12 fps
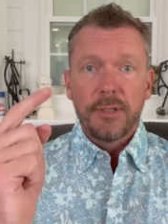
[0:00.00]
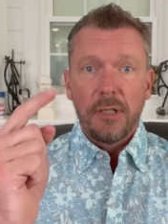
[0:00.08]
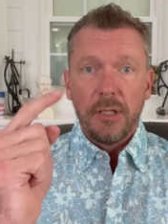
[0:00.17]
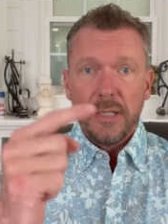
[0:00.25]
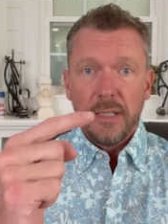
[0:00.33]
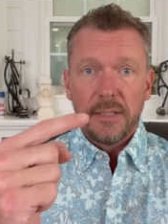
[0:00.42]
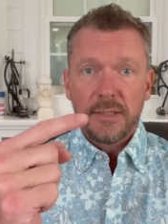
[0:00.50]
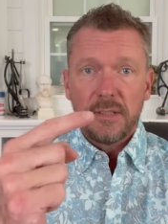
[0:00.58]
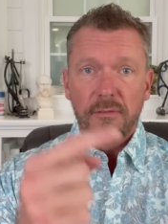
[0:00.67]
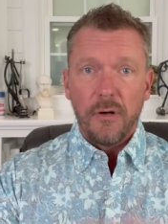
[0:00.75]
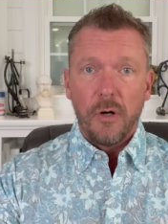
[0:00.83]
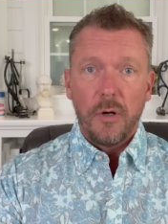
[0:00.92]
a list
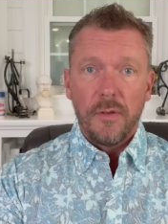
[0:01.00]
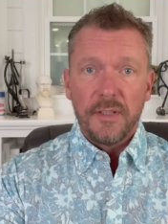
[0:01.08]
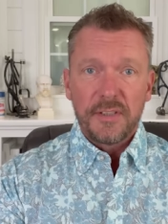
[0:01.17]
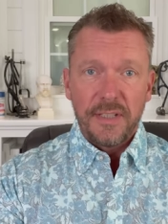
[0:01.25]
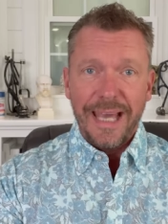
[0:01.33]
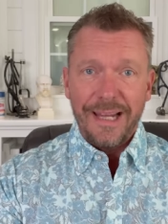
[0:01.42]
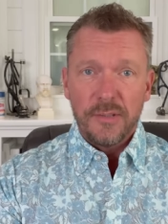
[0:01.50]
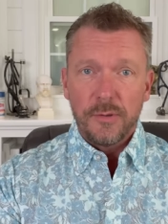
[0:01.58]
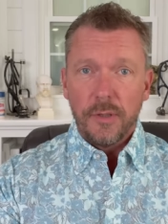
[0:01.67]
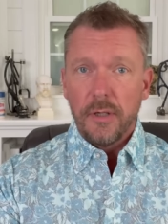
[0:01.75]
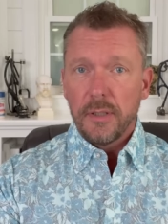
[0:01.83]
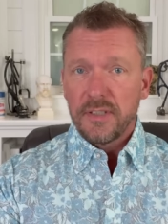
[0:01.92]
of all the statin
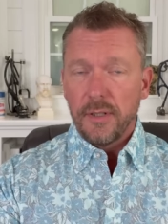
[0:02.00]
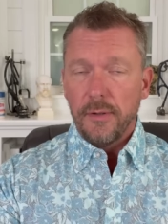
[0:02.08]
drugs that